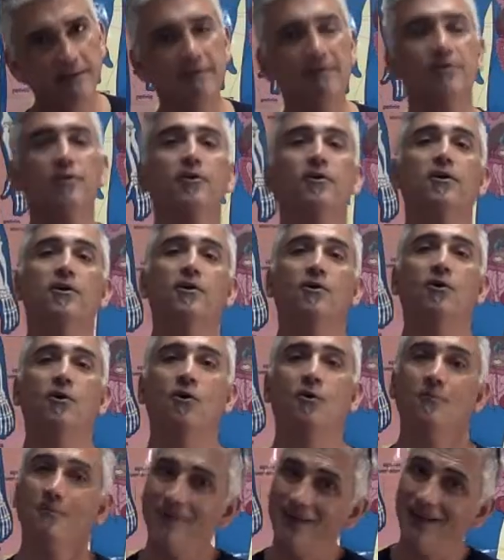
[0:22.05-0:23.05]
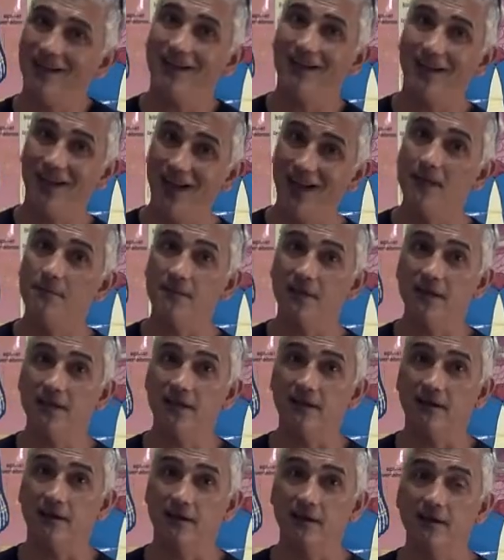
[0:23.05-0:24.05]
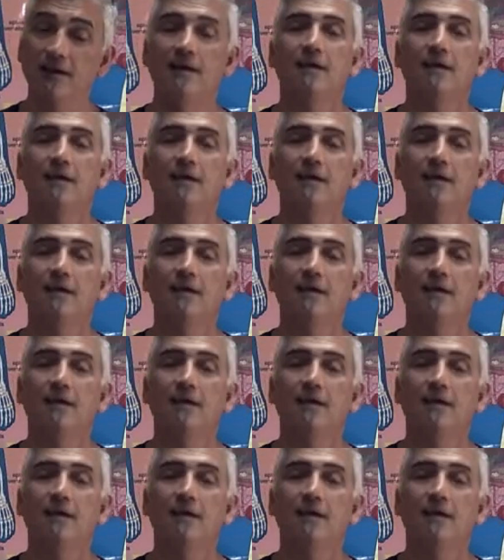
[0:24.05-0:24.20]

you're at home, I'm here,